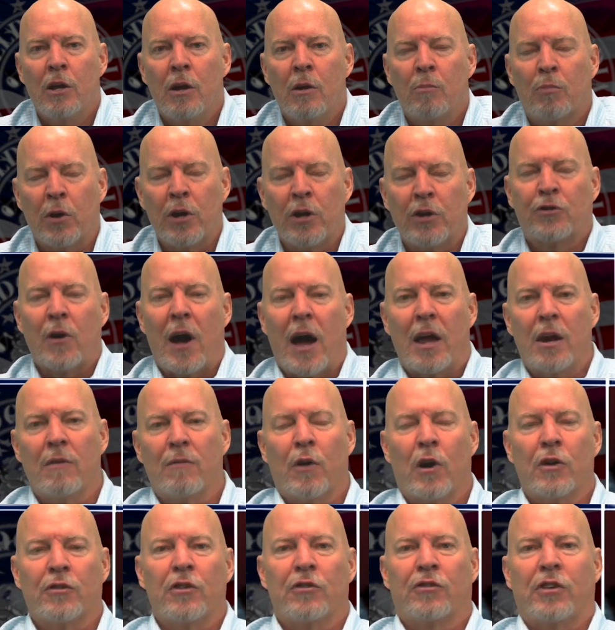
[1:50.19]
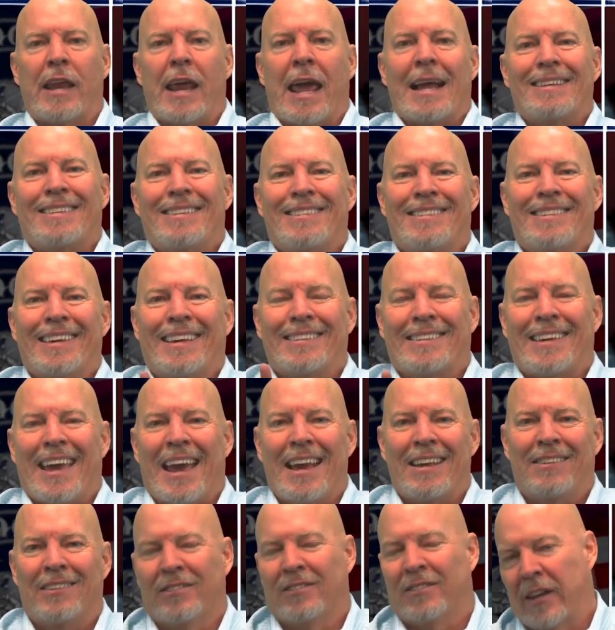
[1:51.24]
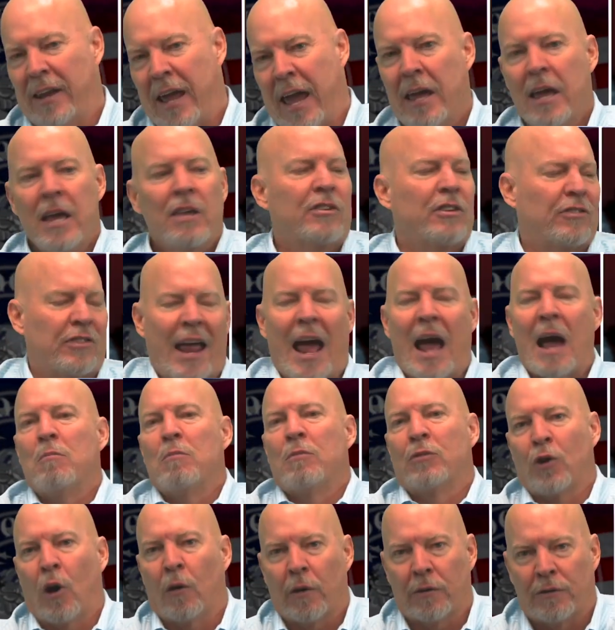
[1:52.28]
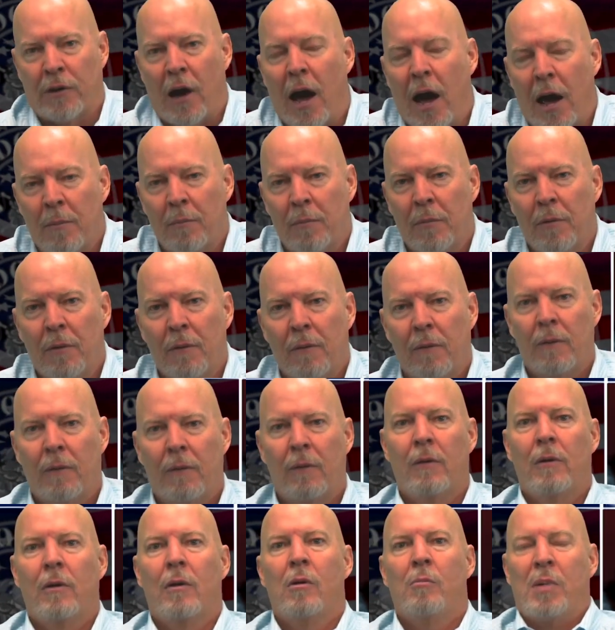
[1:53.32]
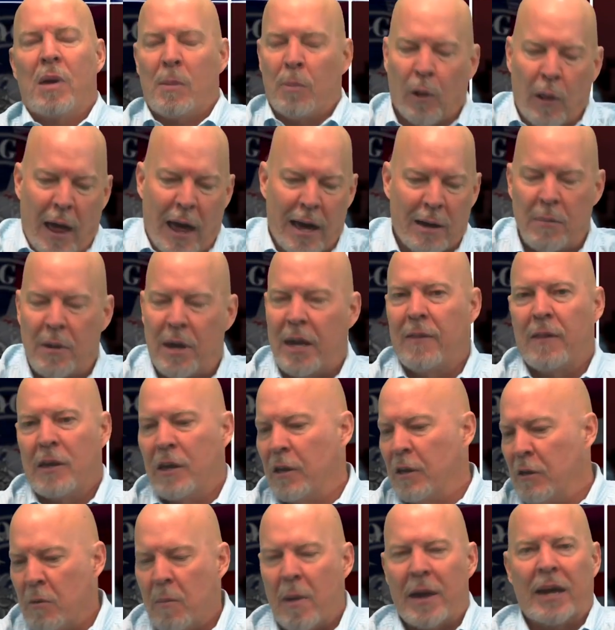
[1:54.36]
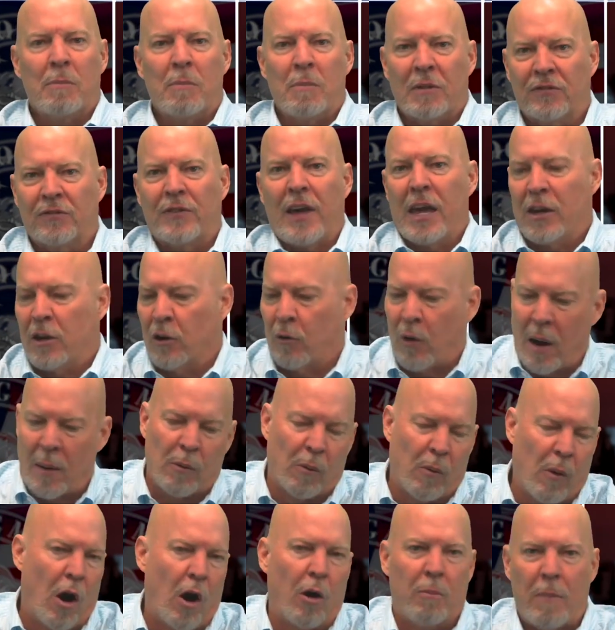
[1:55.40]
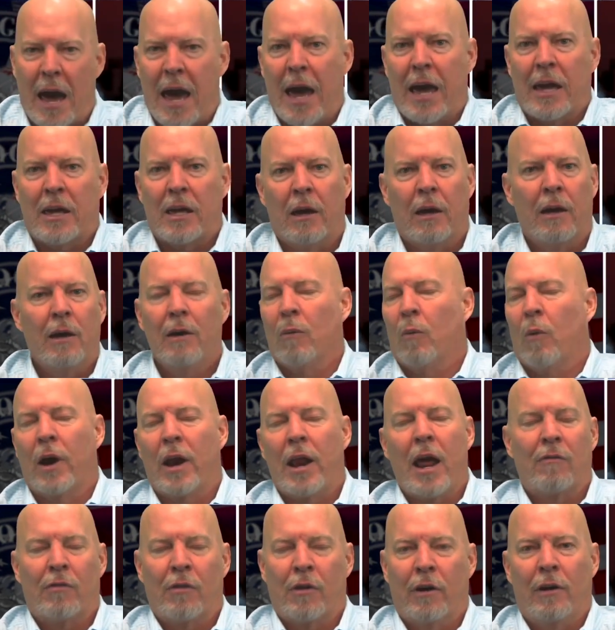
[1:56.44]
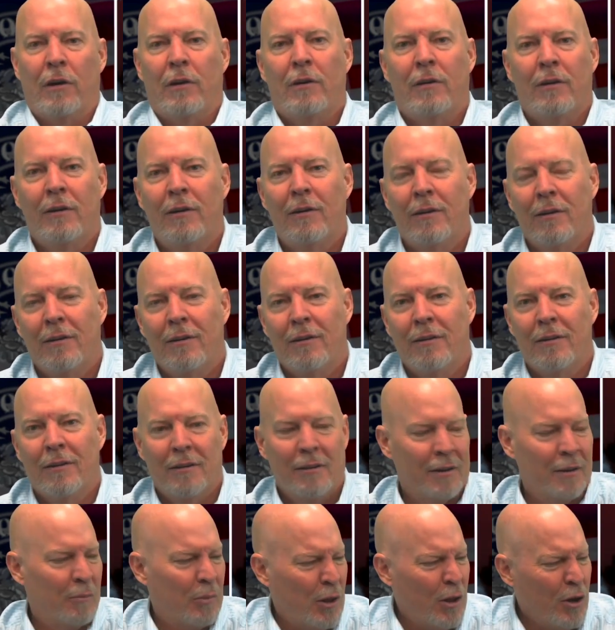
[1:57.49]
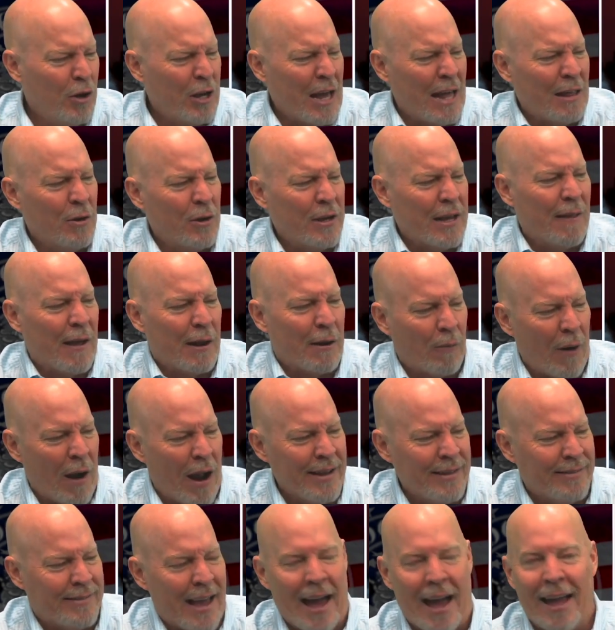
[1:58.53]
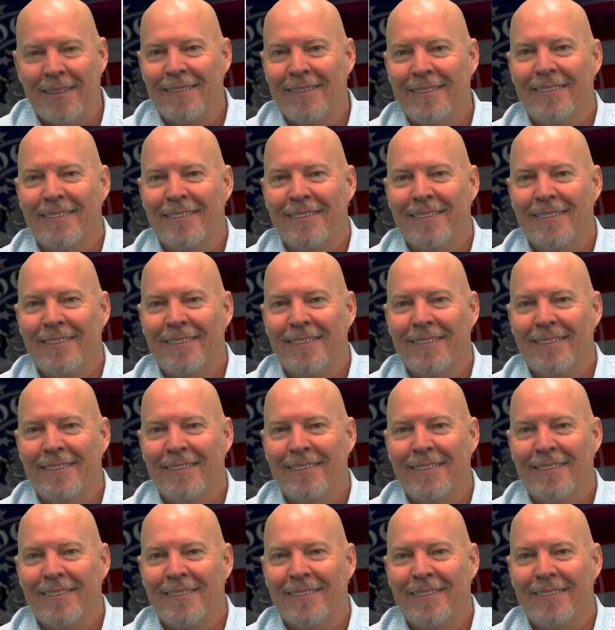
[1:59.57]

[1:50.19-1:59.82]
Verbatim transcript: Pretrial diversion said they had six cases today. This happens all the time. People like me, you make a mistake, you grab the wrong bag, you, whatever. But look, how, look how they write that.